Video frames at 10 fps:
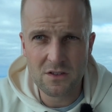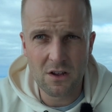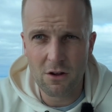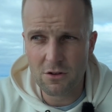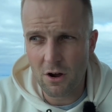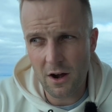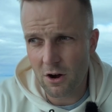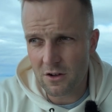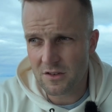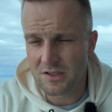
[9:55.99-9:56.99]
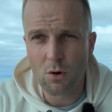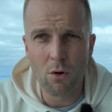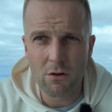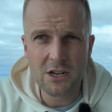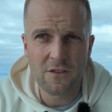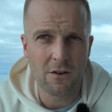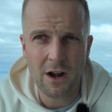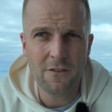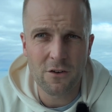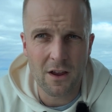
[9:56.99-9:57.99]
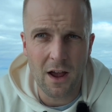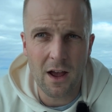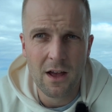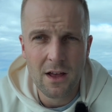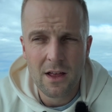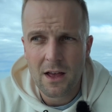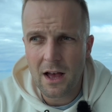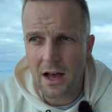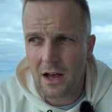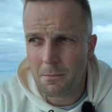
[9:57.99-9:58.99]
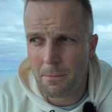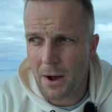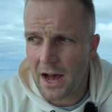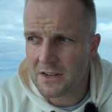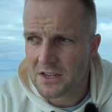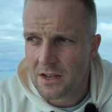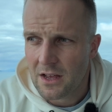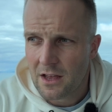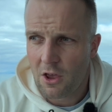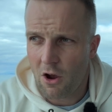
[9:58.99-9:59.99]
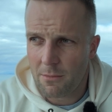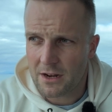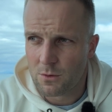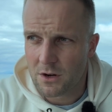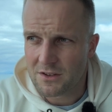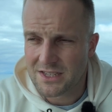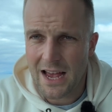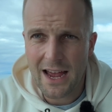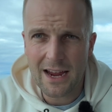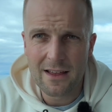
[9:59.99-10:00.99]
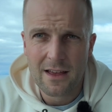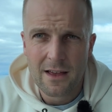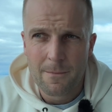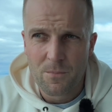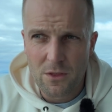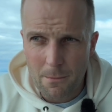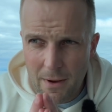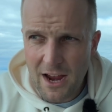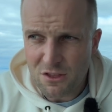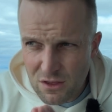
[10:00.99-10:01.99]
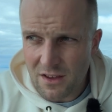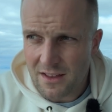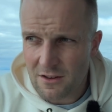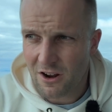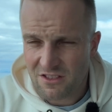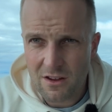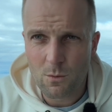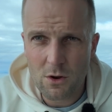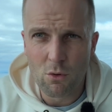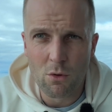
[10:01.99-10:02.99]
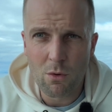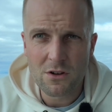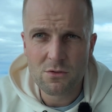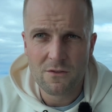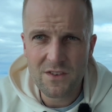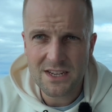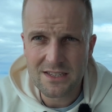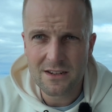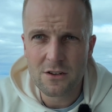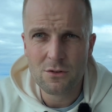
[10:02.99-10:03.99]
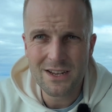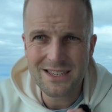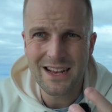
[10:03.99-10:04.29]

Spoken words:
So, I got stories for Africa But going back to what I was saying, the main thing that I think we all want to invest into is